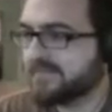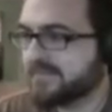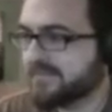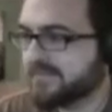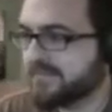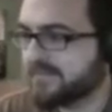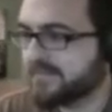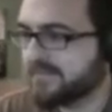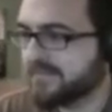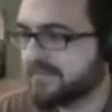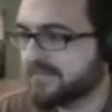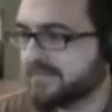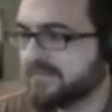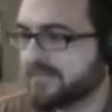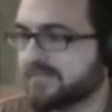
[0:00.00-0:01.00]

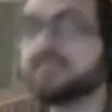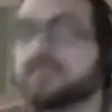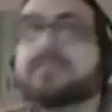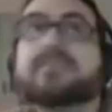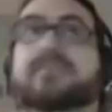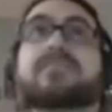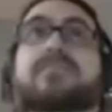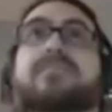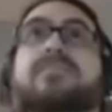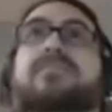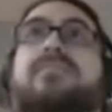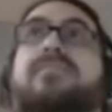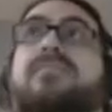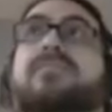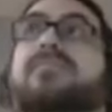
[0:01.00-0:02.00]

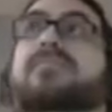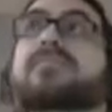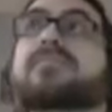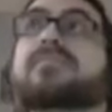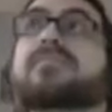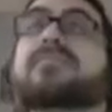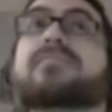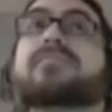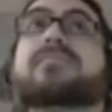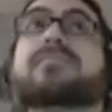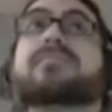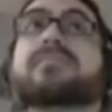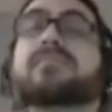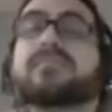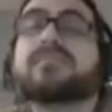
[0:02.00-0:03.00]

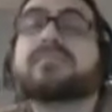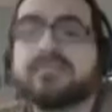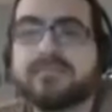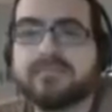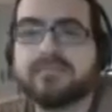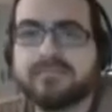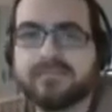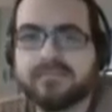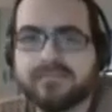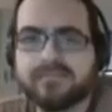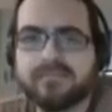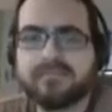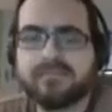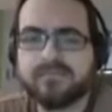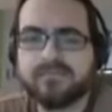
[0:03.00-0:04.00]

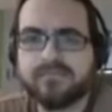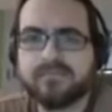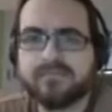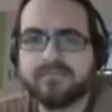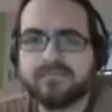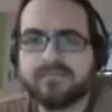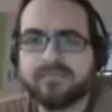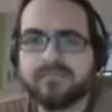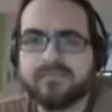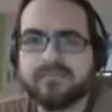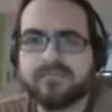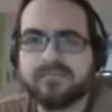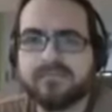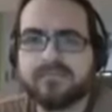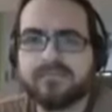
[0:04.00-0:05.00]

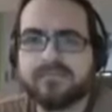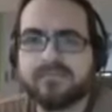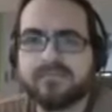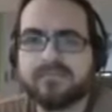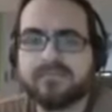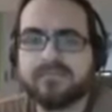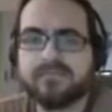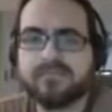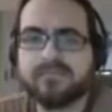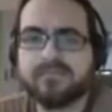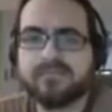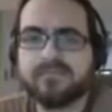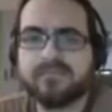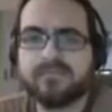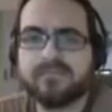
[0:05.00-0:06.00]

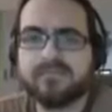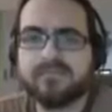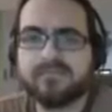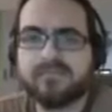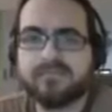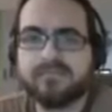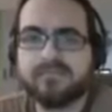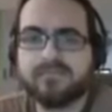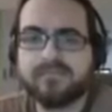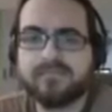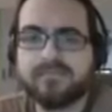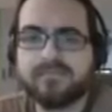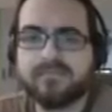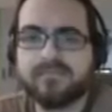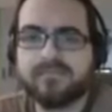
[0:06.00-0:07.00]

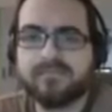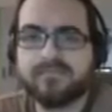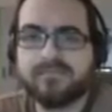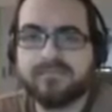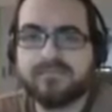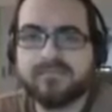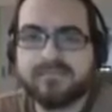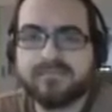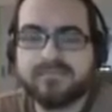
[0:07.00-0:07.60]
No words are spoken by the person on screen.